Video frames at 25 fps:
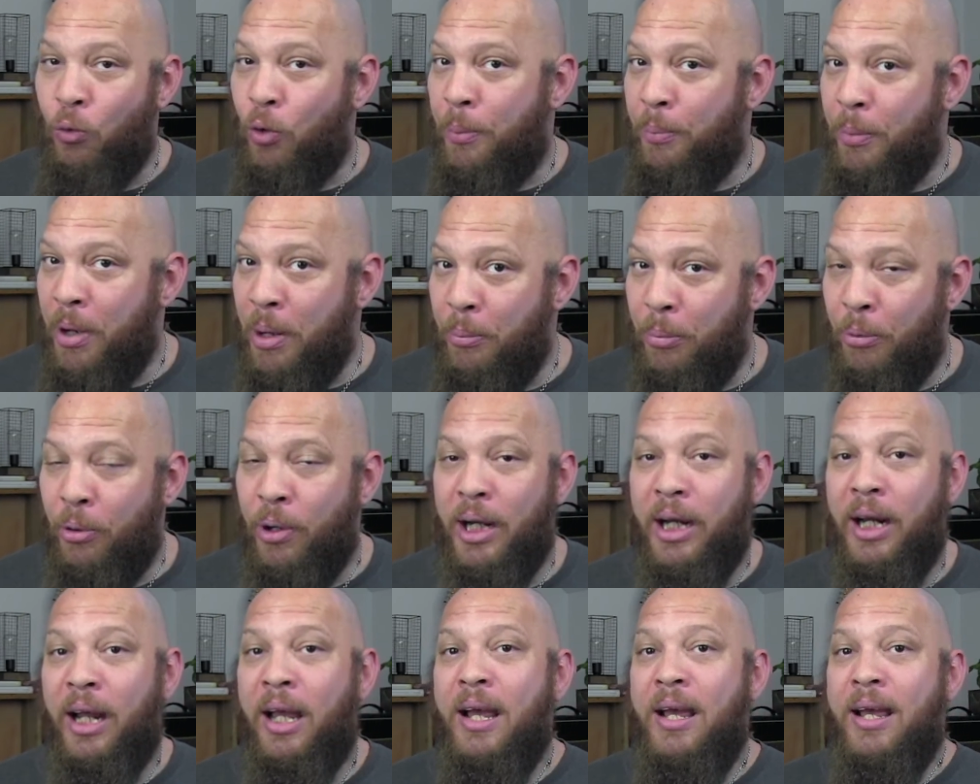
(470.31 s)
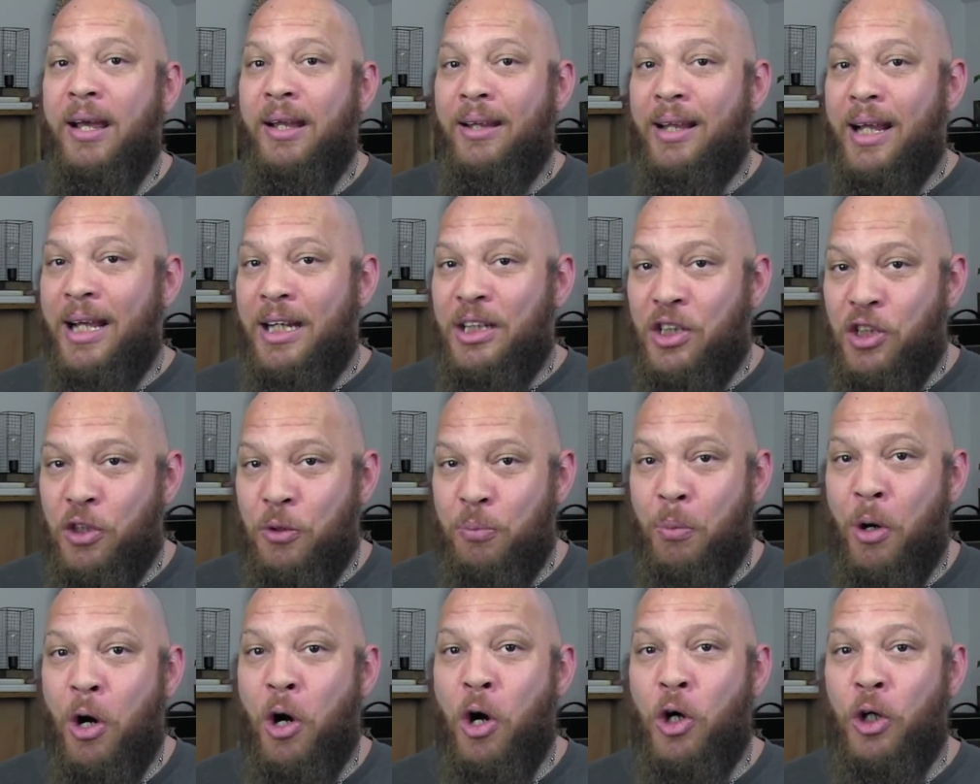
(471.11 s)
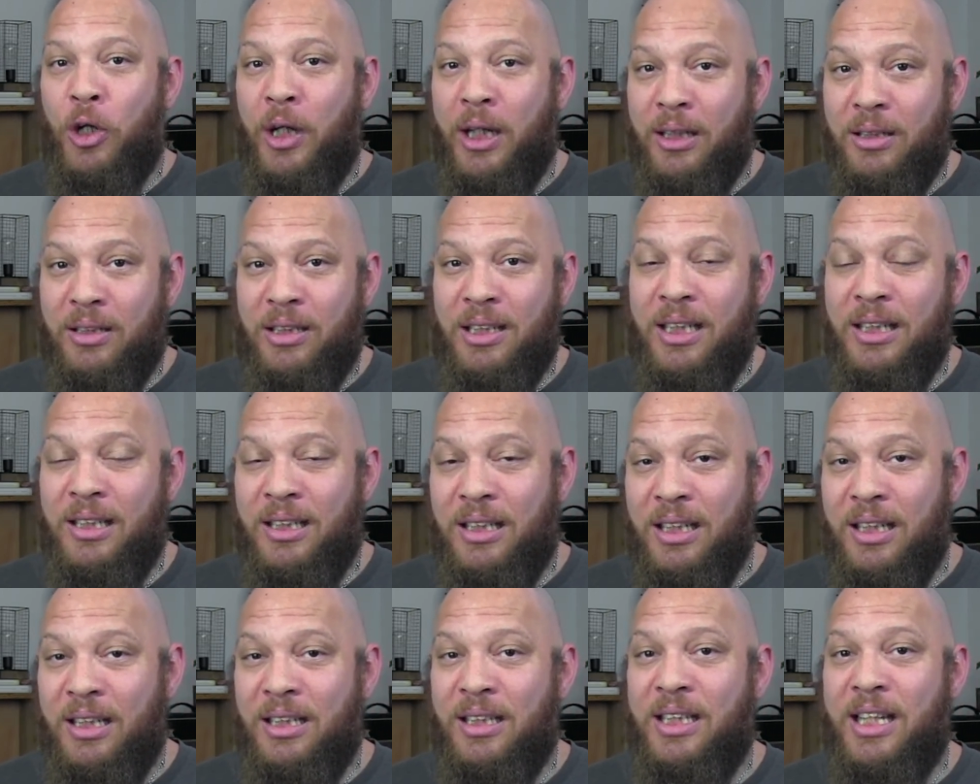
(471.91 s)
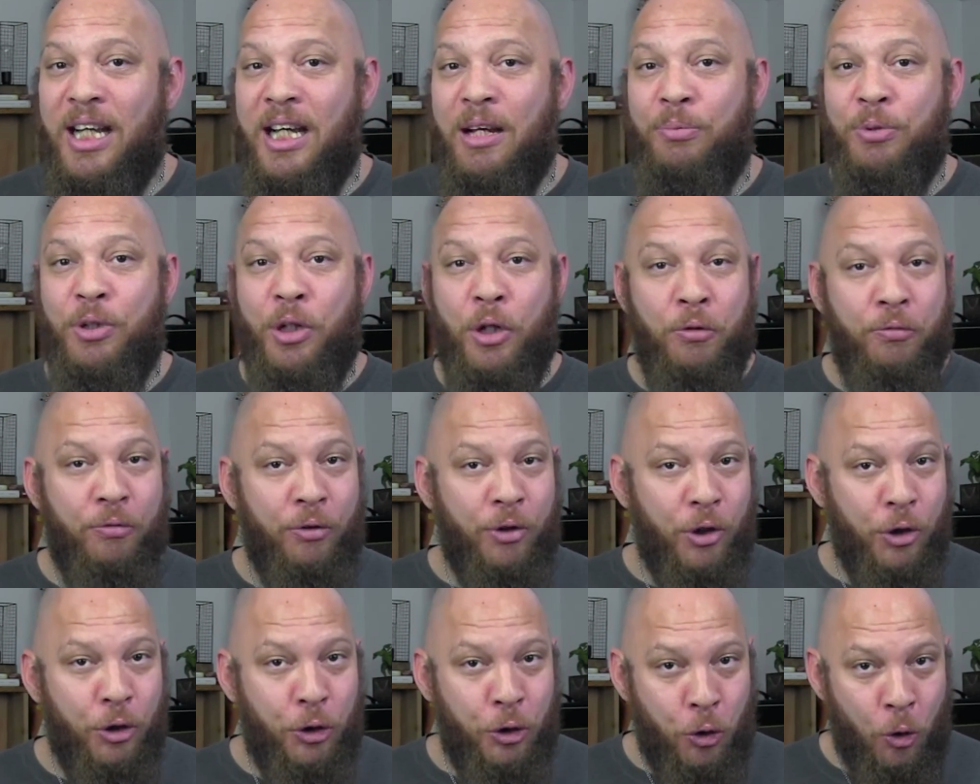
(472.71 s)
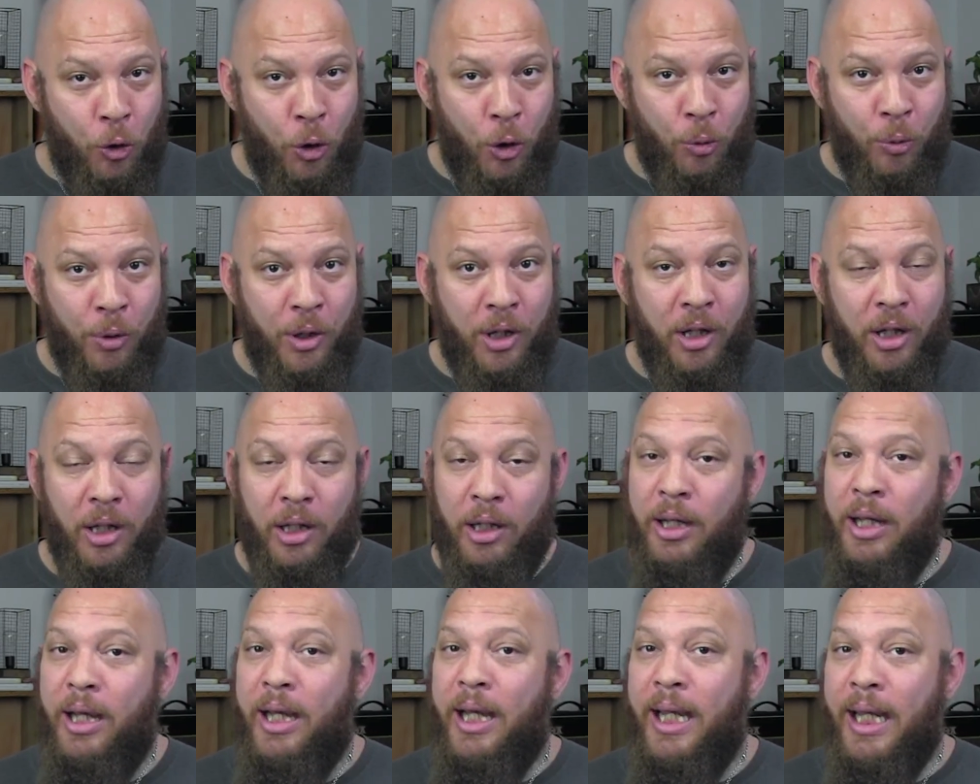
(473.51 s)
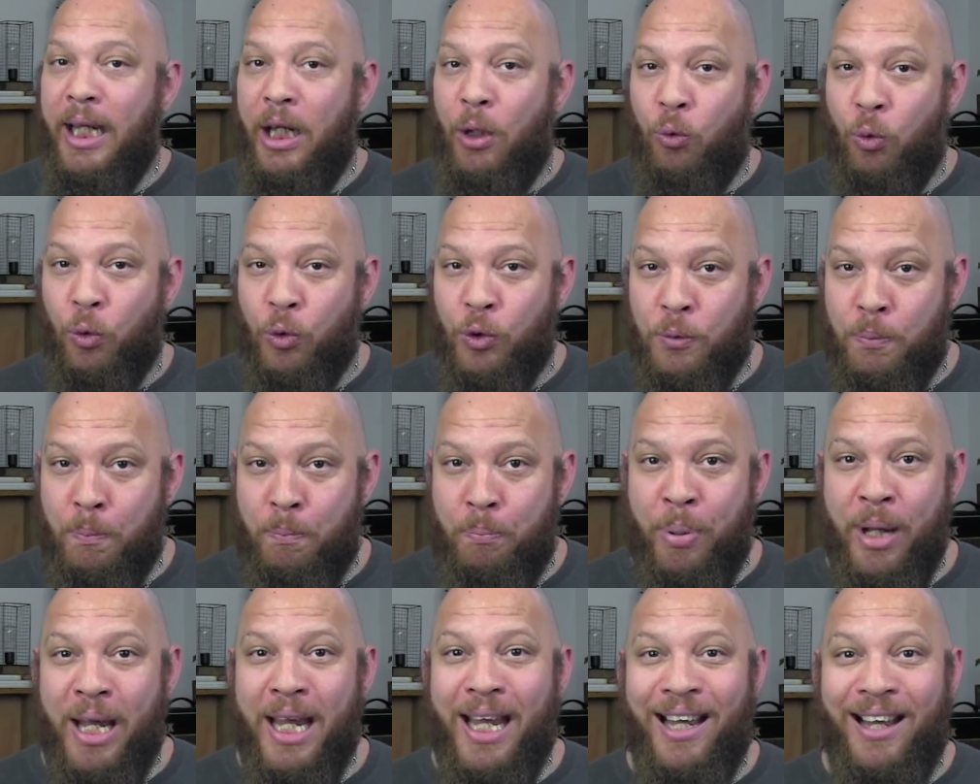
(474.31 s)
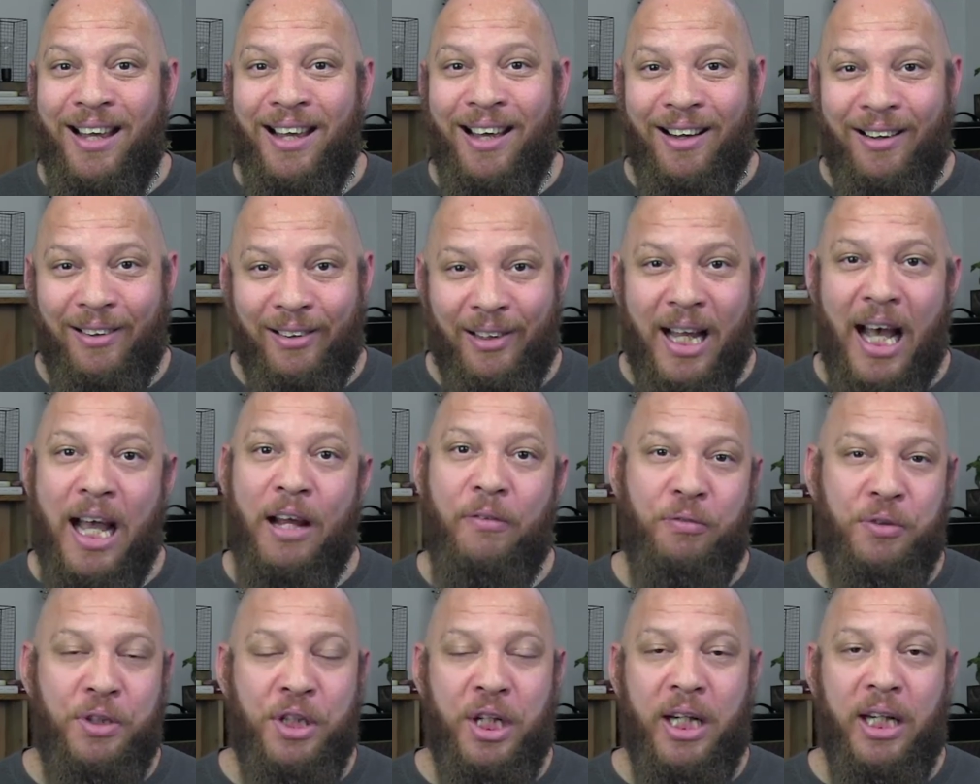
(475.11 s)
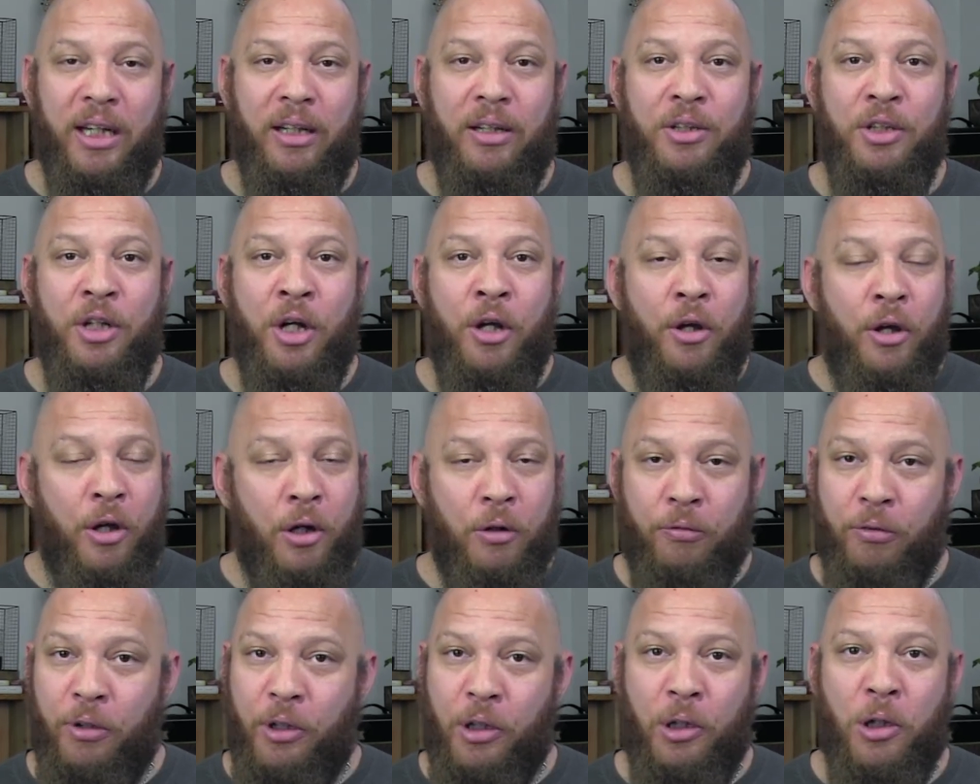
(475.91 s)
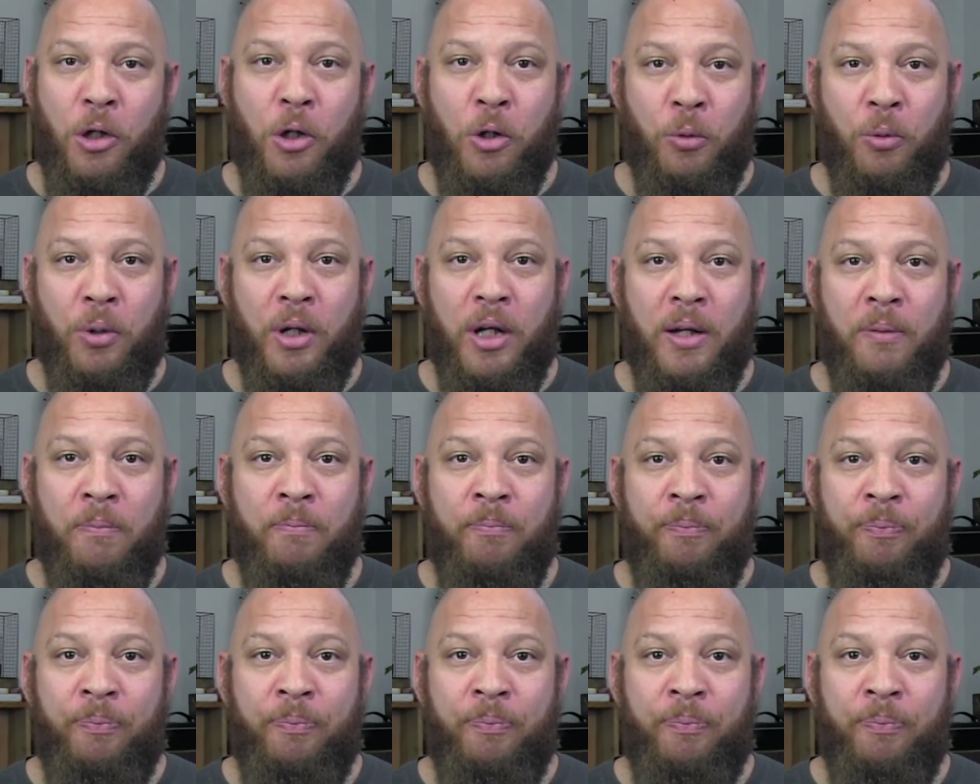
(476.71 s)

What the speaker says: remembering that small, consistent steps over the short run equals big life change over the long run.